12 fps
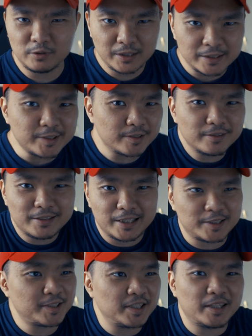
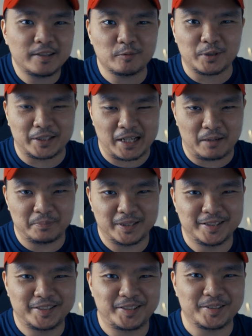Let's see what
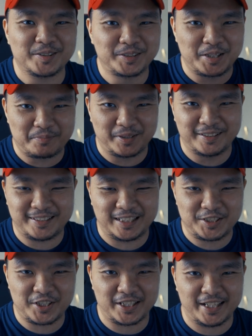happens. So keep in
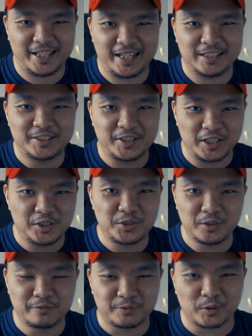touch and stay
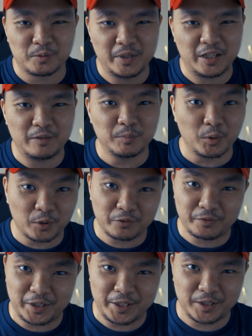tuned for
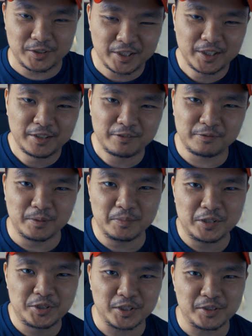more videos from
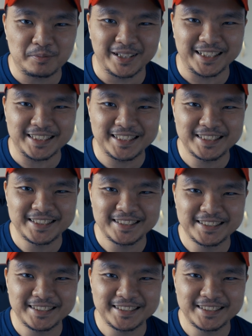NCHANZPLACE.